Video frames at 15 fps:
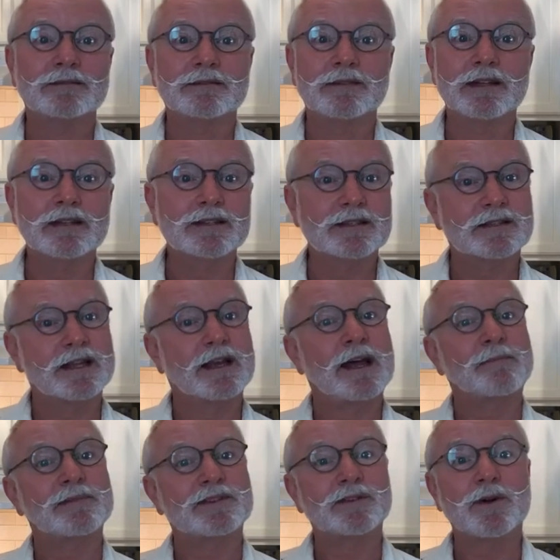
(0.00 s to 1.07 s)
this
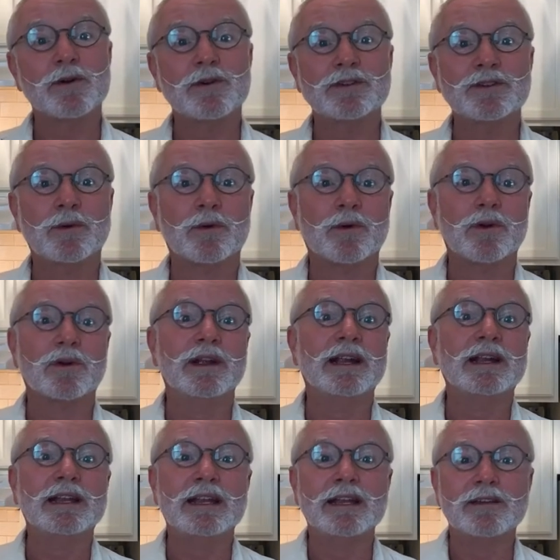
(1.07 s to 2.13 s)
episode or
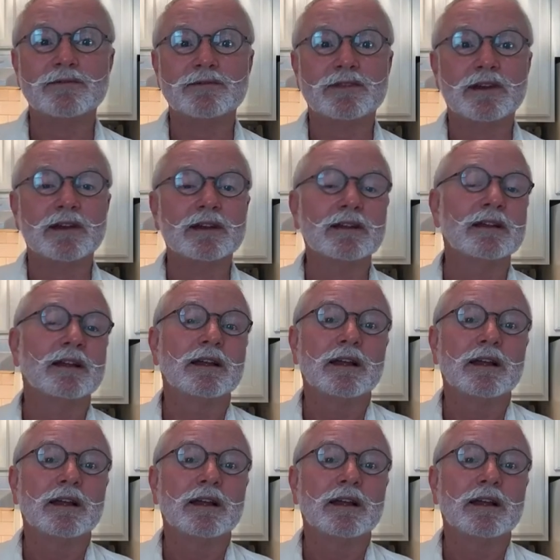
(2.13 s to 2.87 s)
any of the